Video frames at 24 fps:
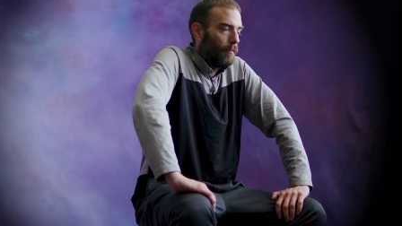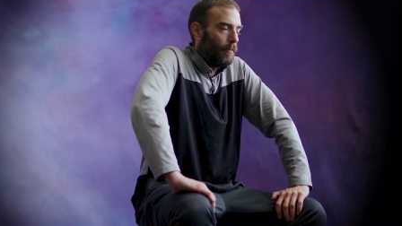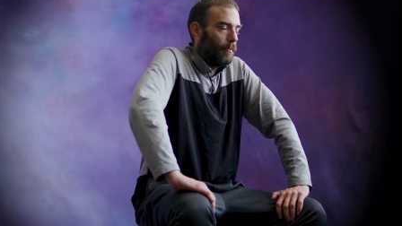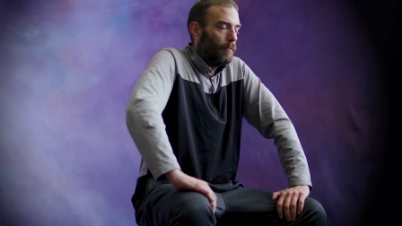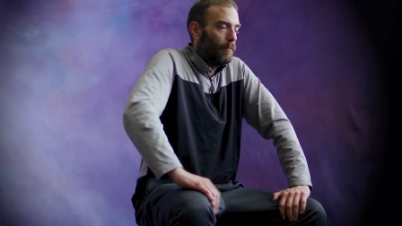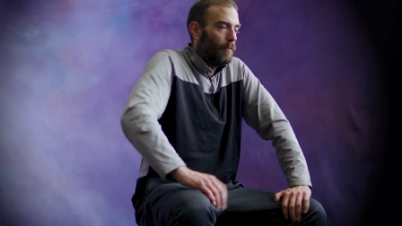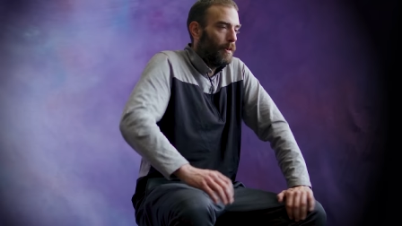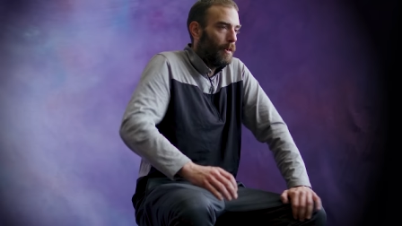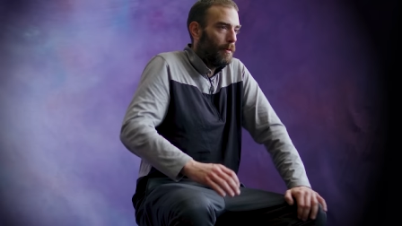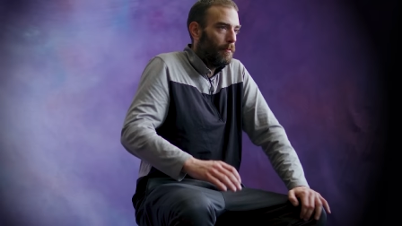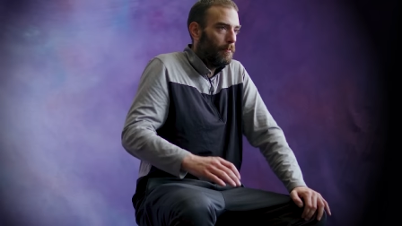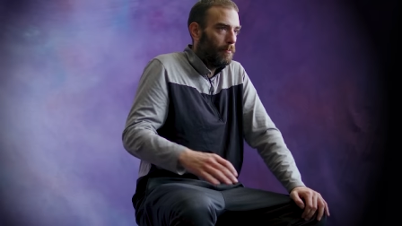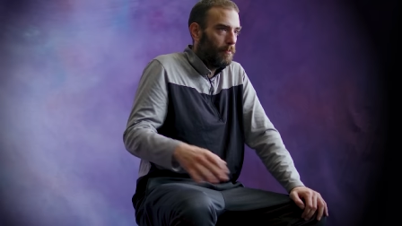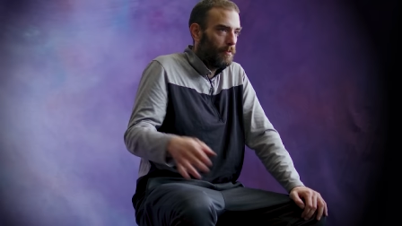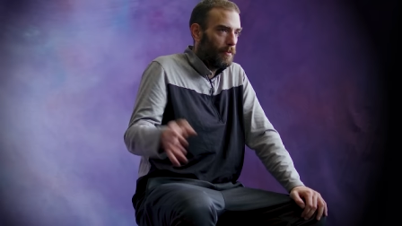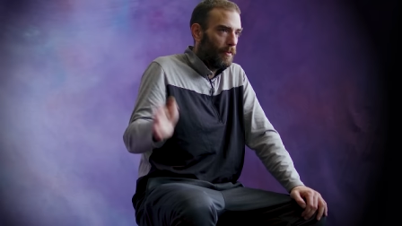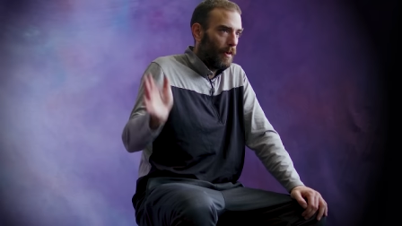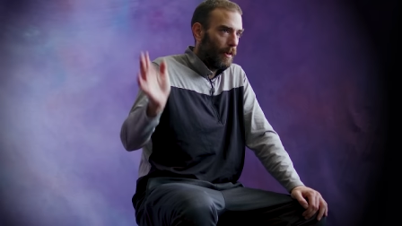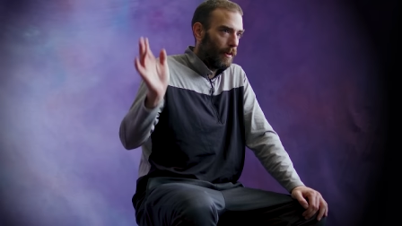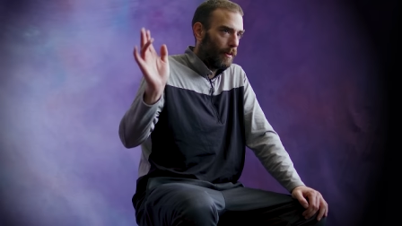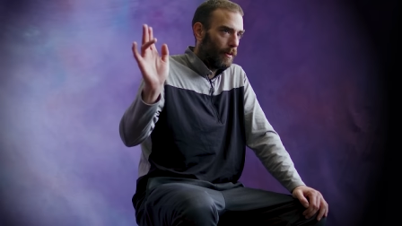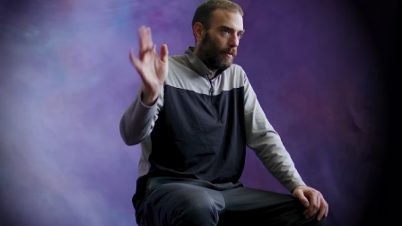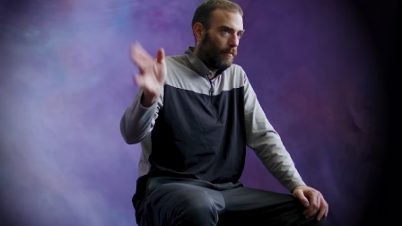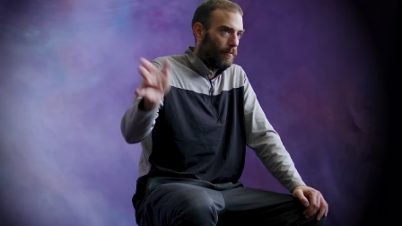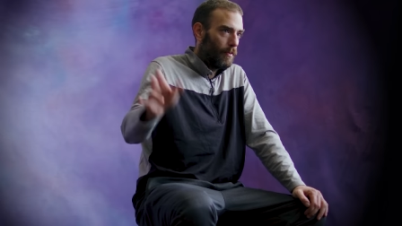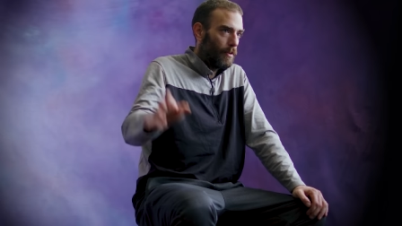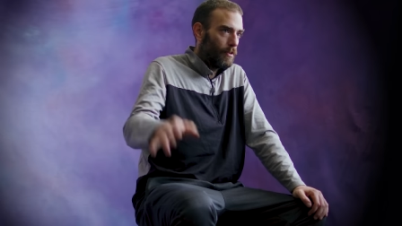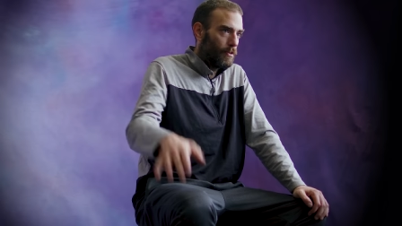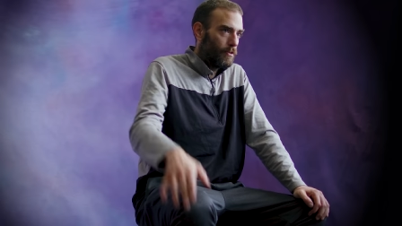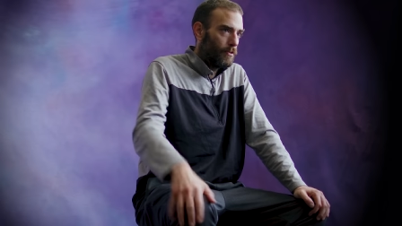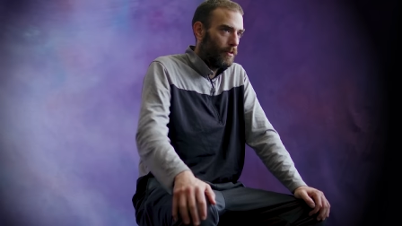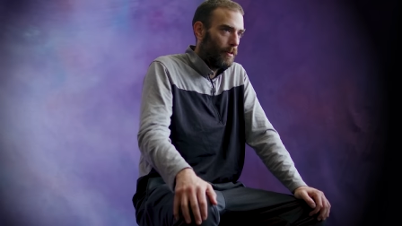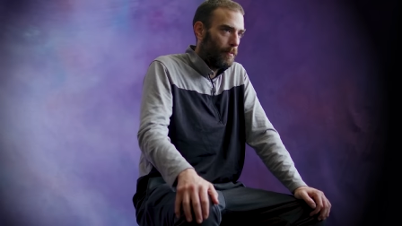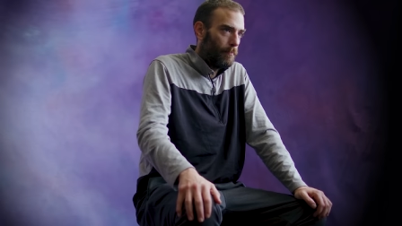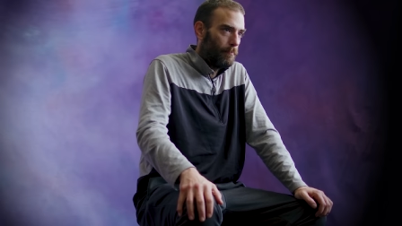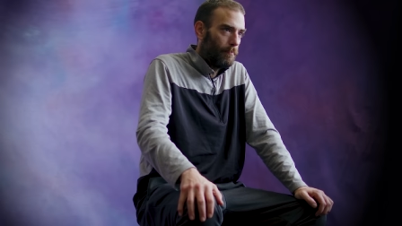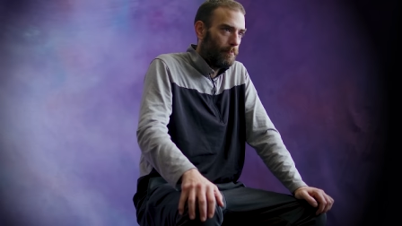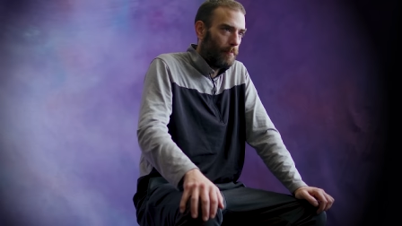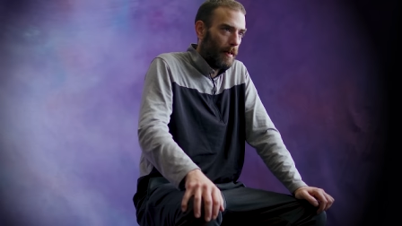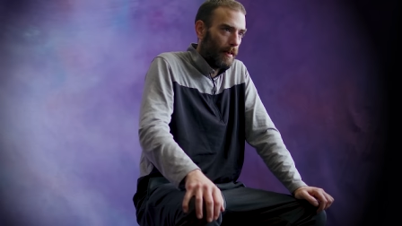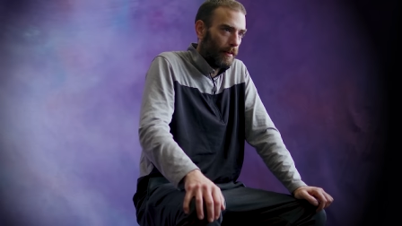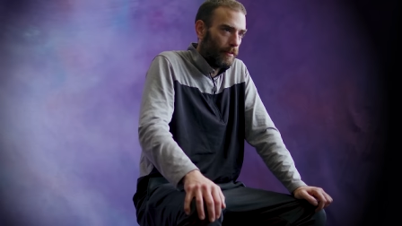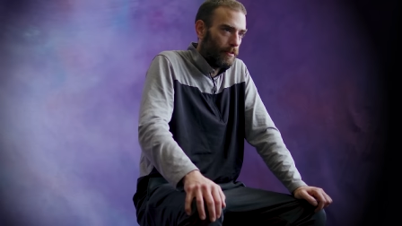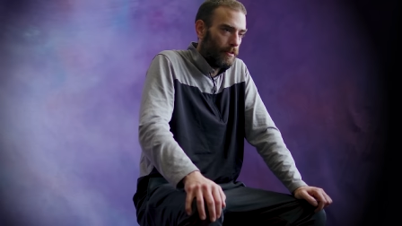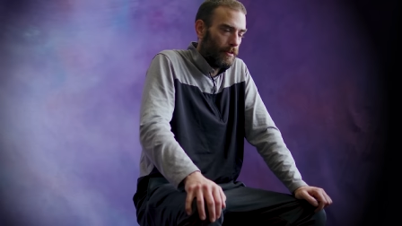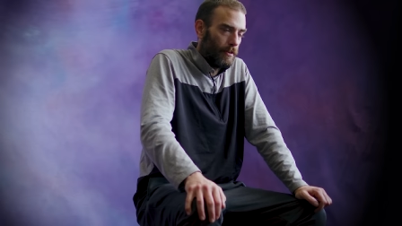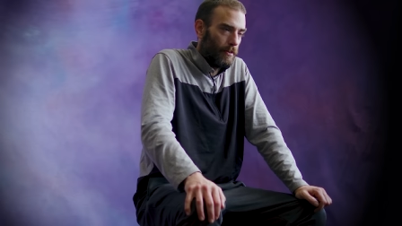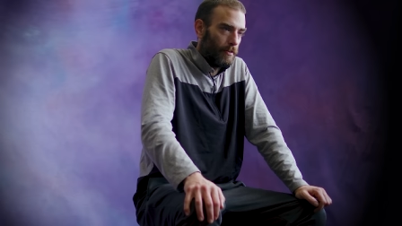we take our first trip
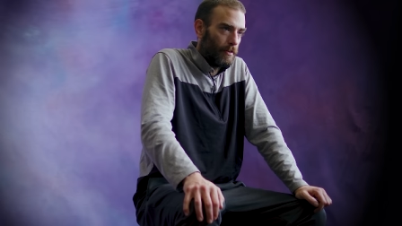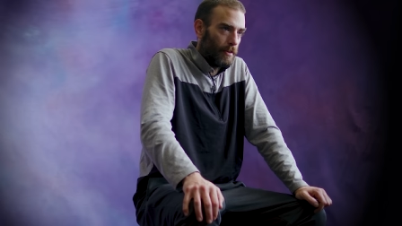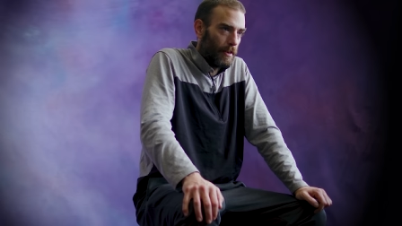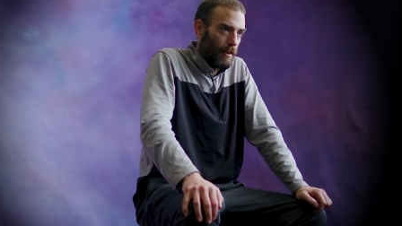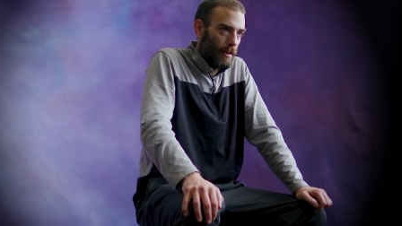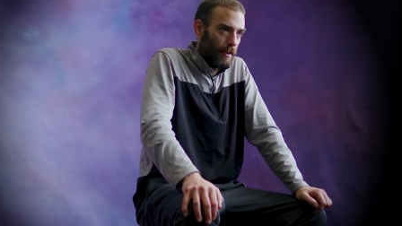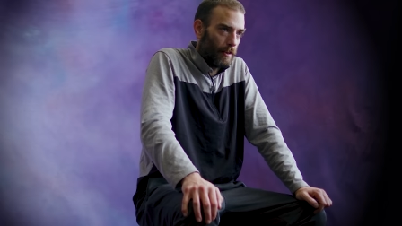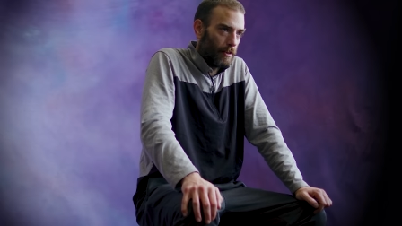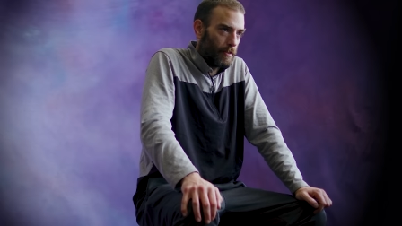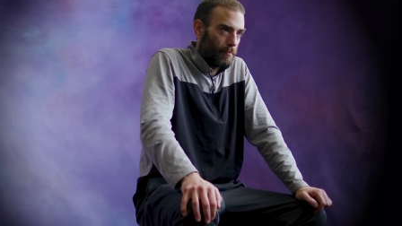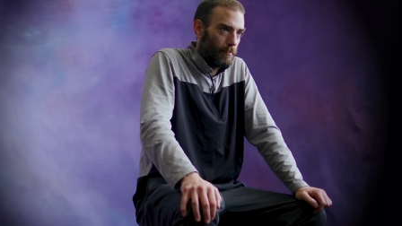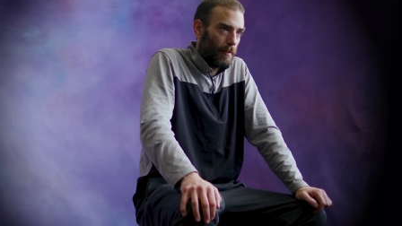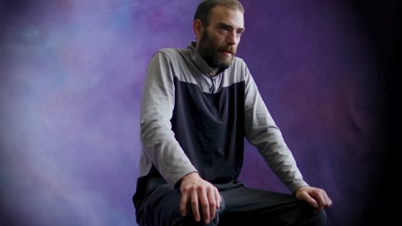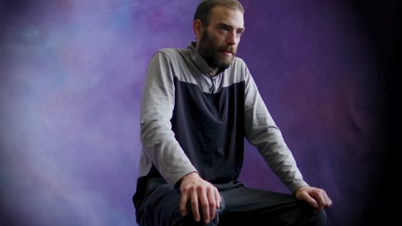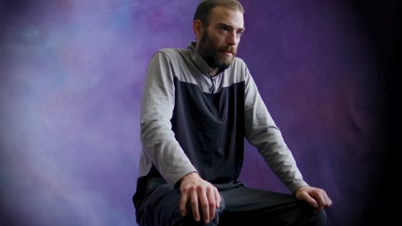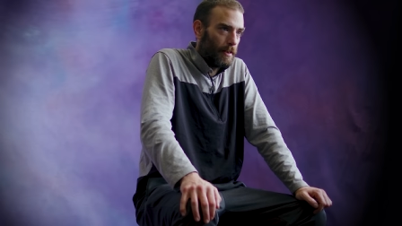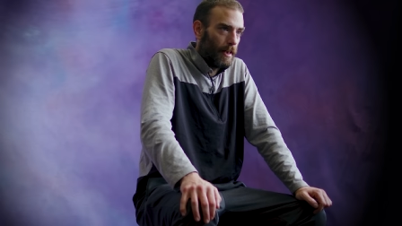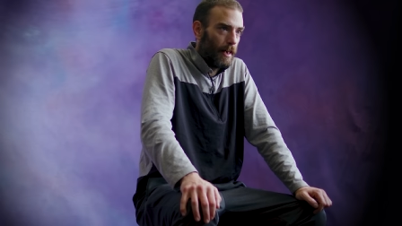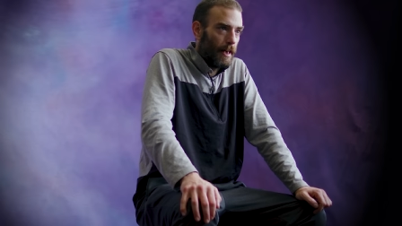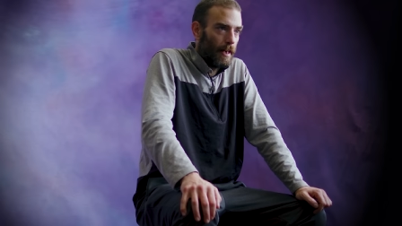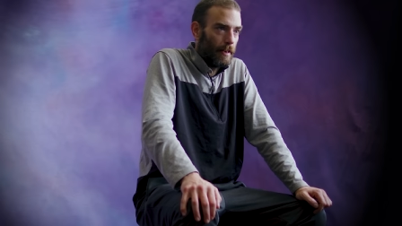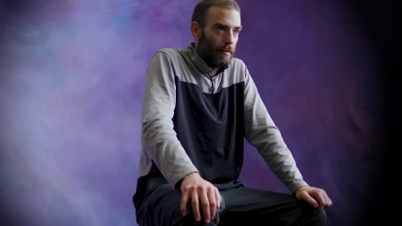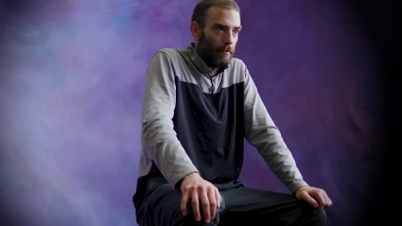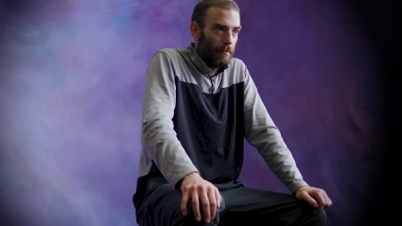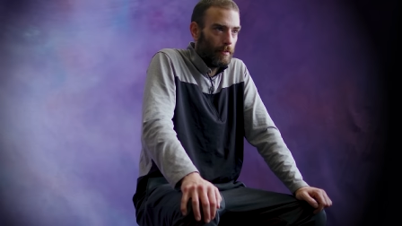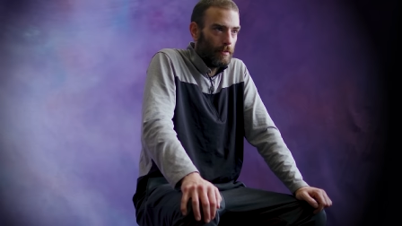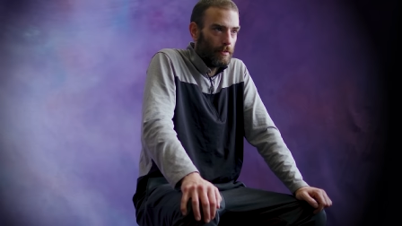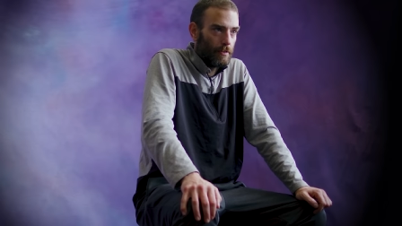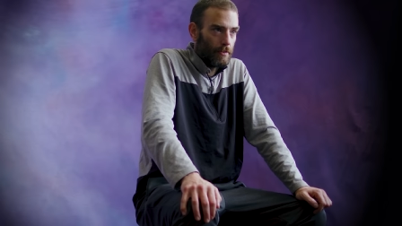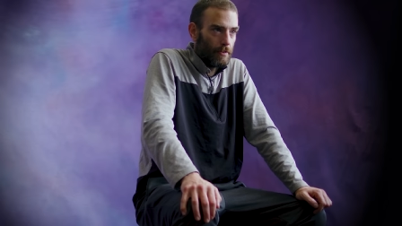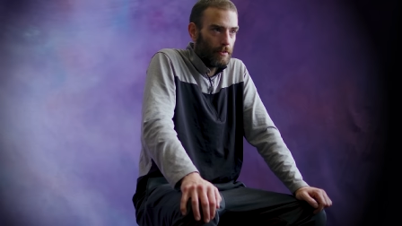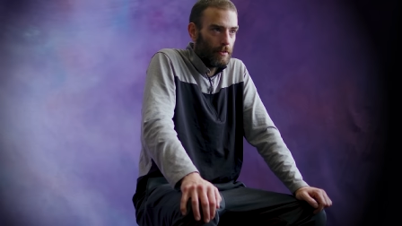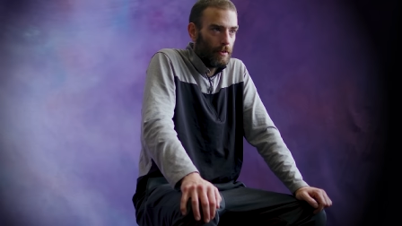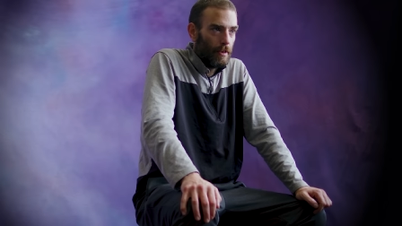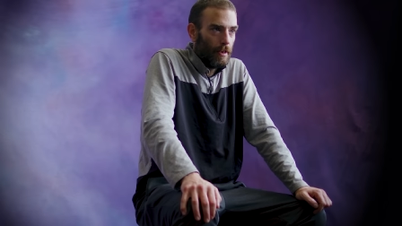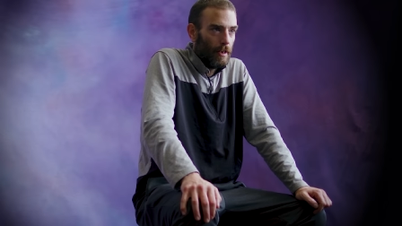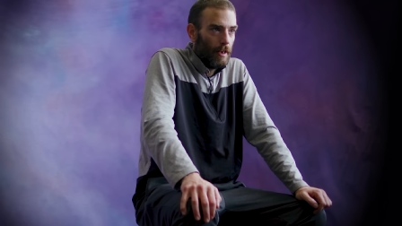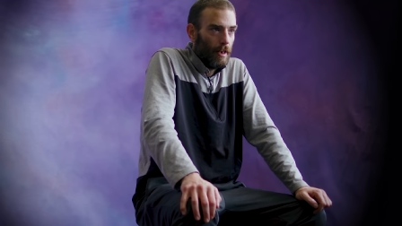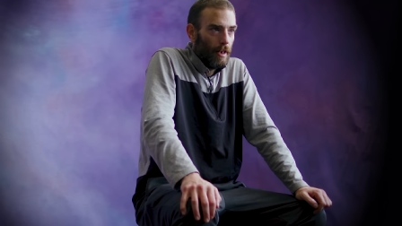back to Utah because my dad was